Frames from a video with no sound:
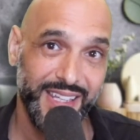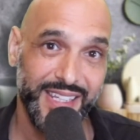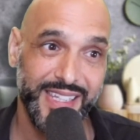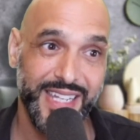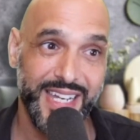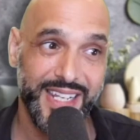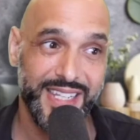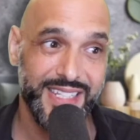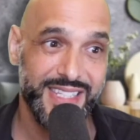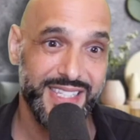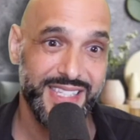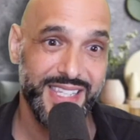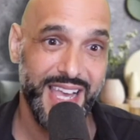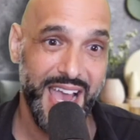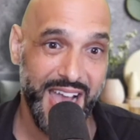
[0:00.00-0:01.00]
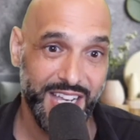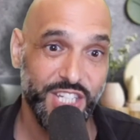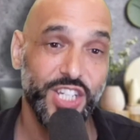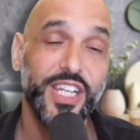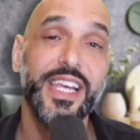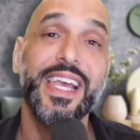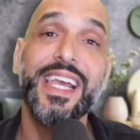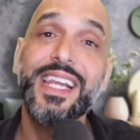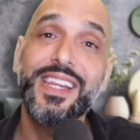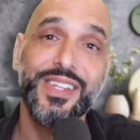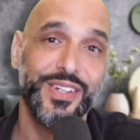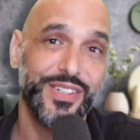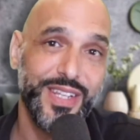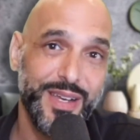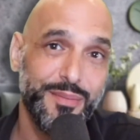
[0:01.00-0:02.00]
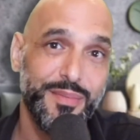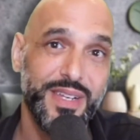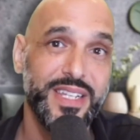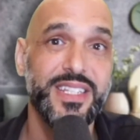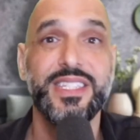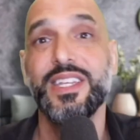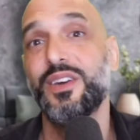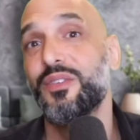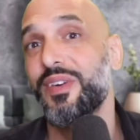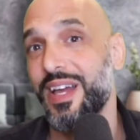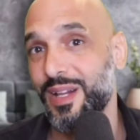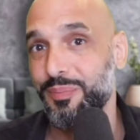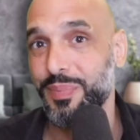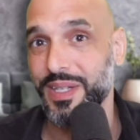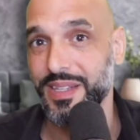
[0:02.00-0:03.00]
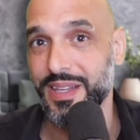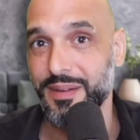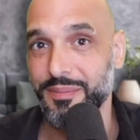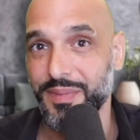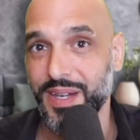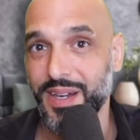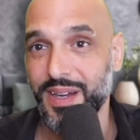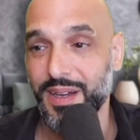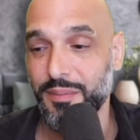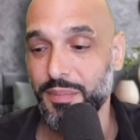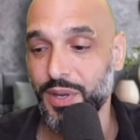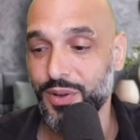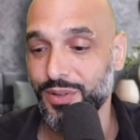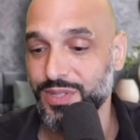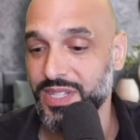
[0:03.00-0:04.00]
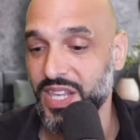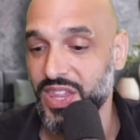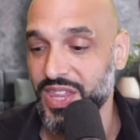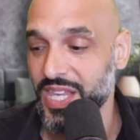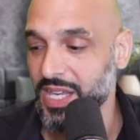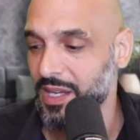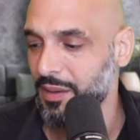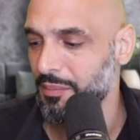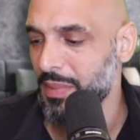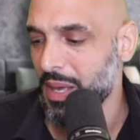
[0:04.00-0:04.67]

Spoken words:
that it's actually hinder them instead of helping them. Because they think,